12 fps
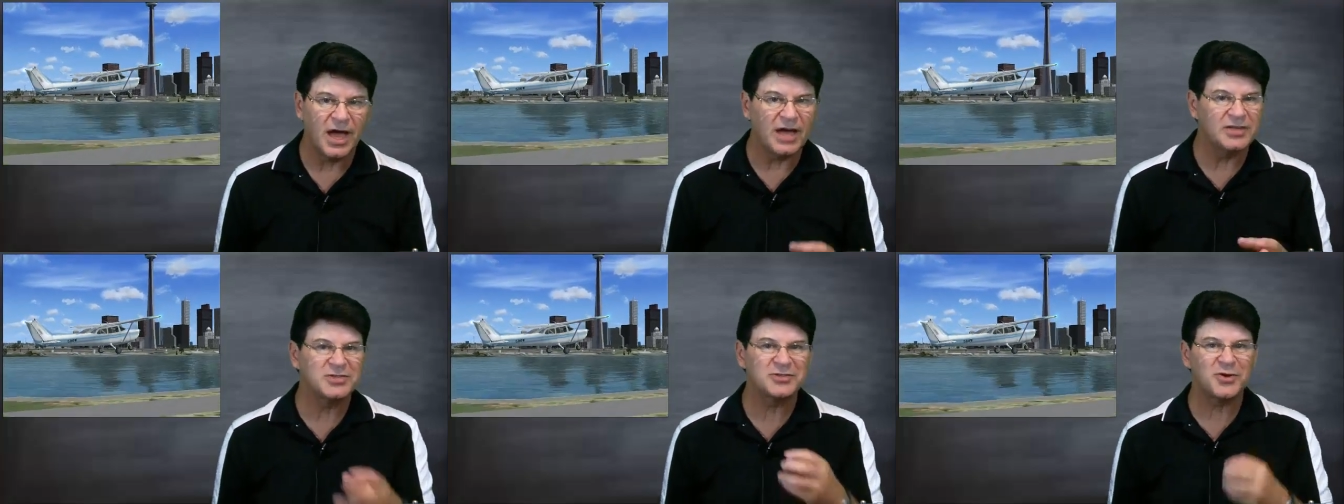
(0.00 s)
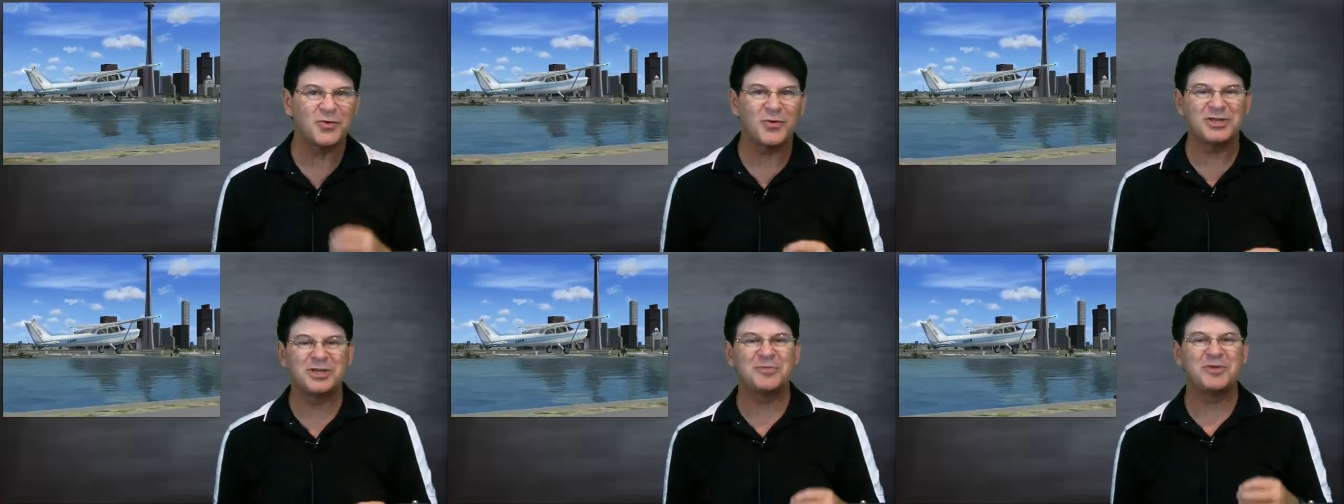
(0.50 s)
I just don't
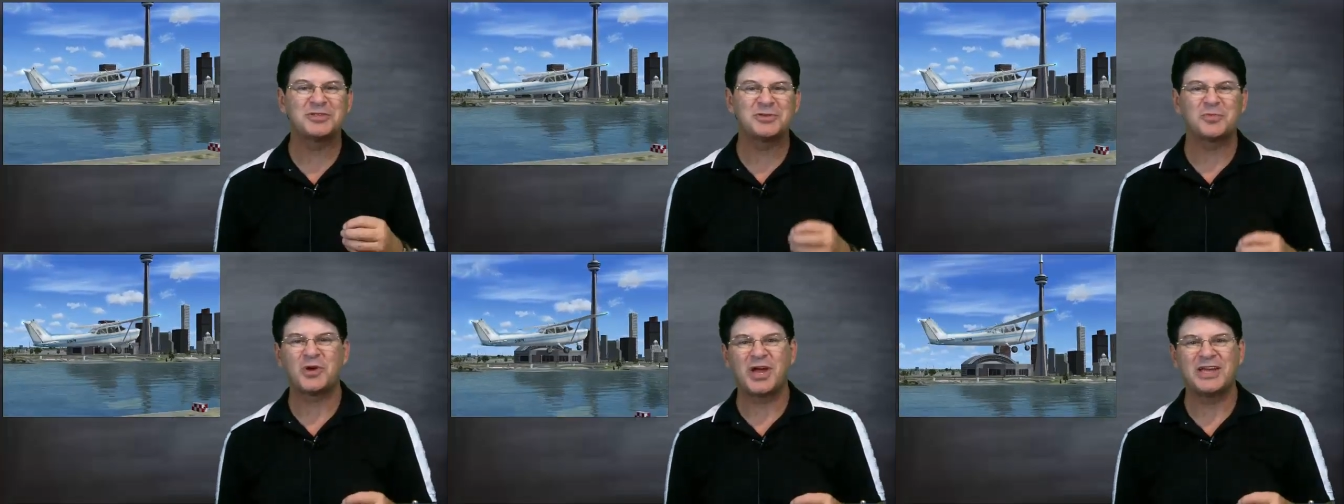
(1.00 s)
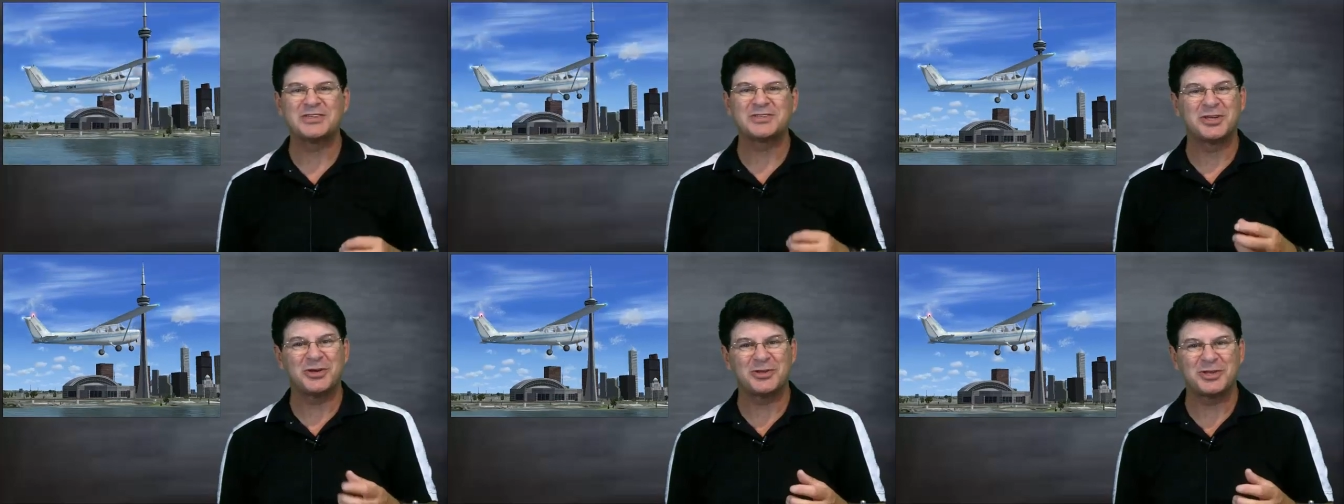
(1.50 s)
want you to be surprised
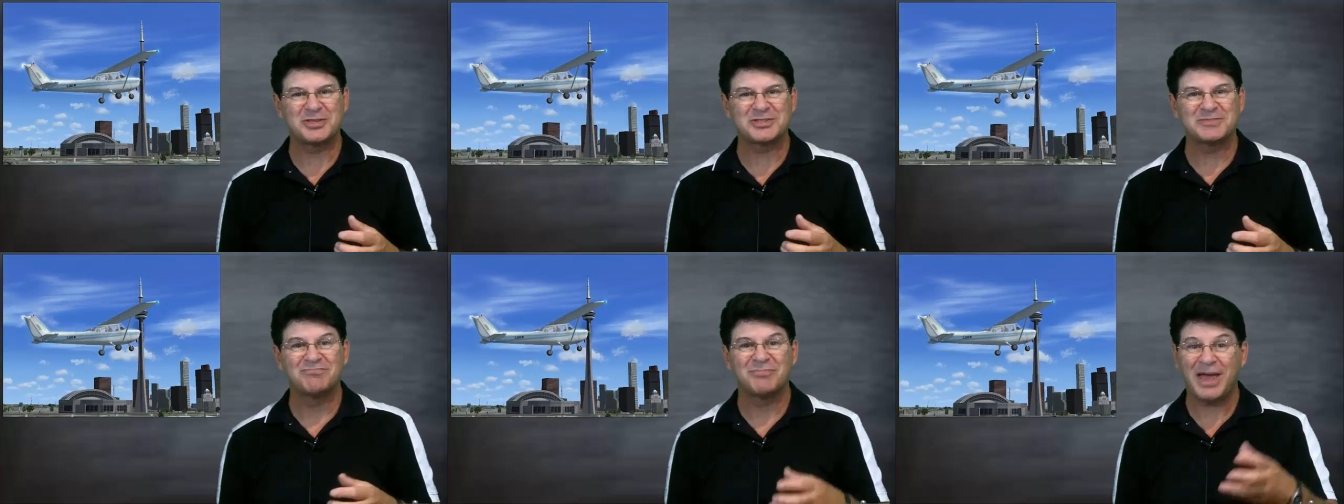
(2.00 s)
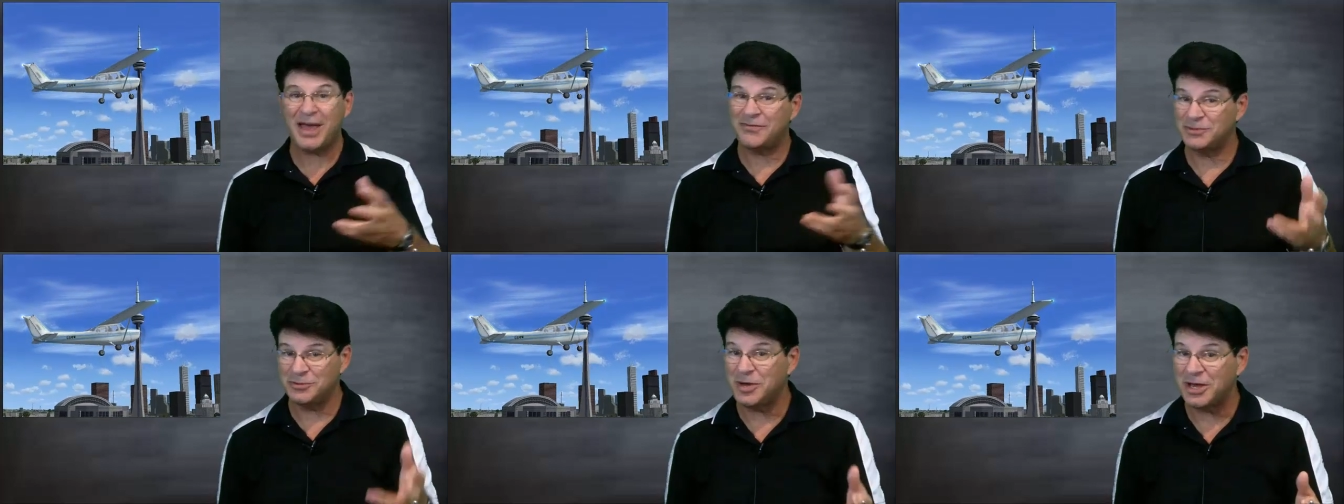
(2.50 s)
to hear this
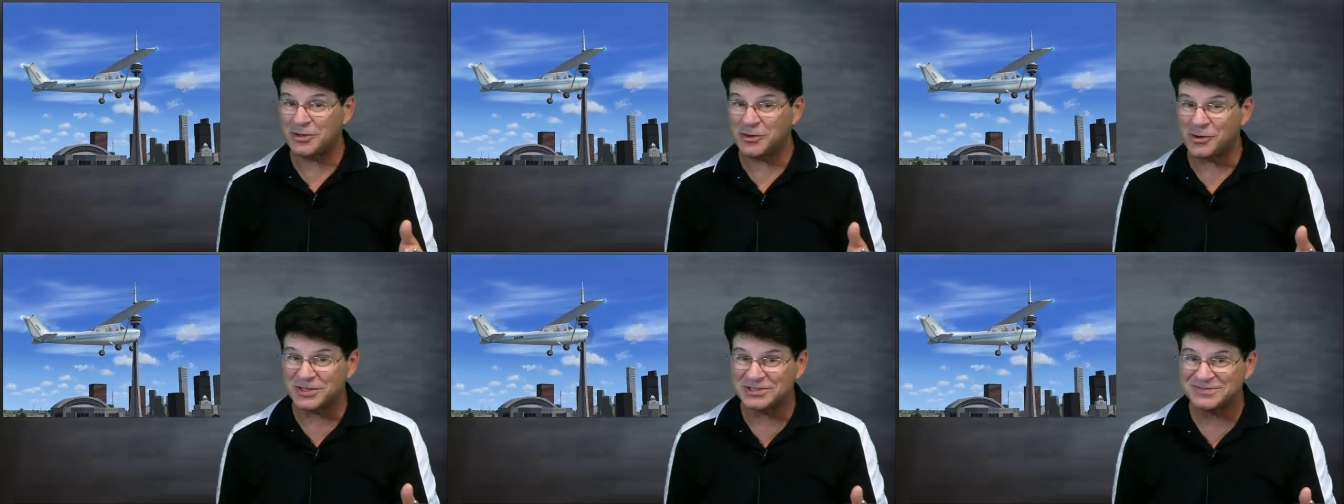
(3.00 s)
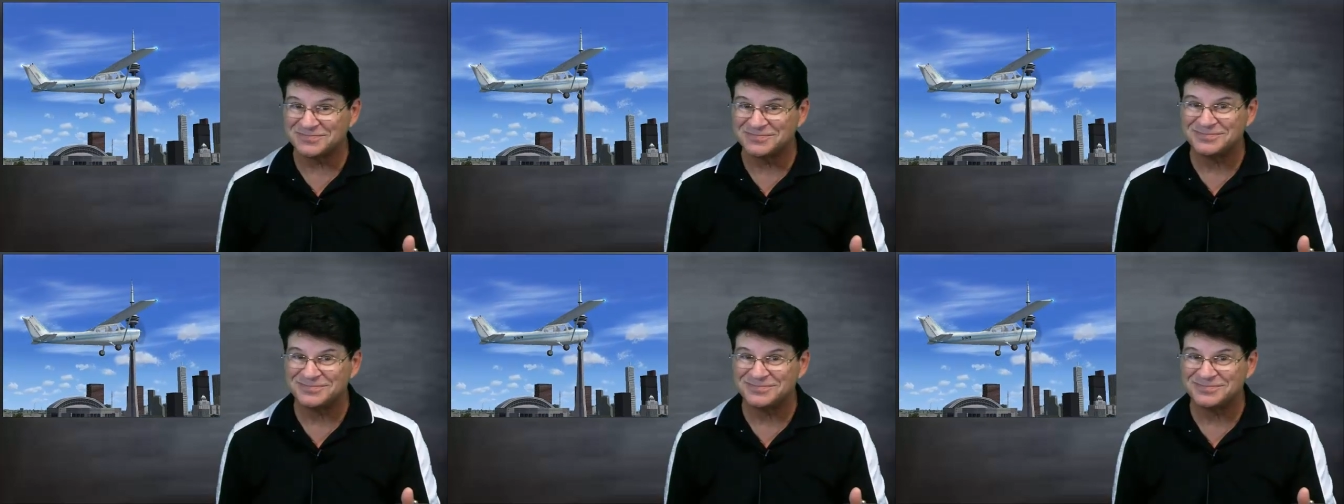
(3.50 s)
after you buy the course.